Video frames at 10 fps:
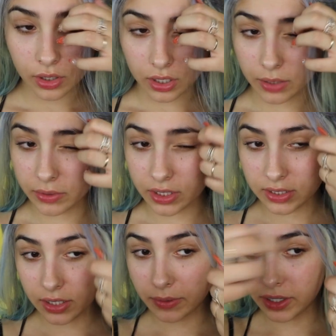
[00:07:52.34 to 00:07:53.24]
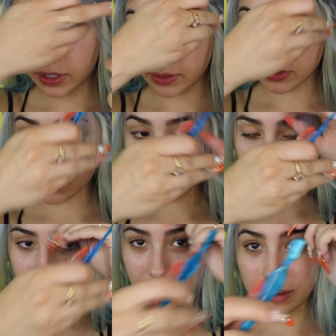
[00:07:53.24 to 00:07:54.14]
And then with this hair right here, I'm just
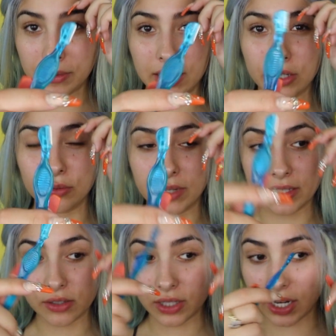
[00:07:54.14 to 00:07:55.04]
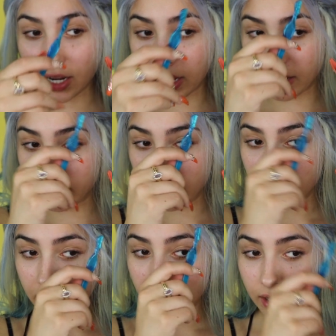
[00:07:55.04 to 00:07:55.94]
going to grab the little razor that I have,
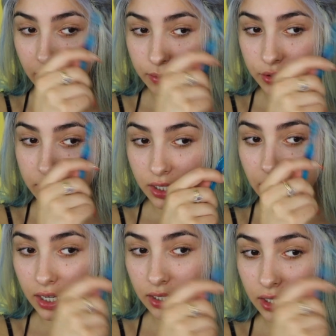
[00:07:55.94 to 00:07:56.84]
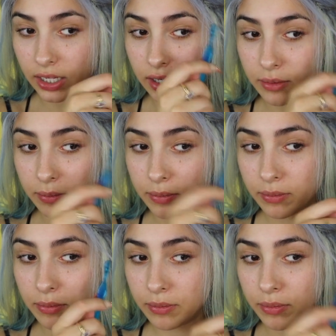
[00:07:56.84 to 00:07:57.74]
and I'm just going to kind of like
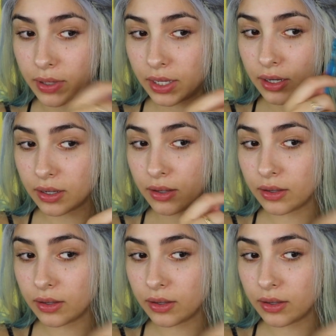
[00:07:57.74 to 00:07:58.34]
pick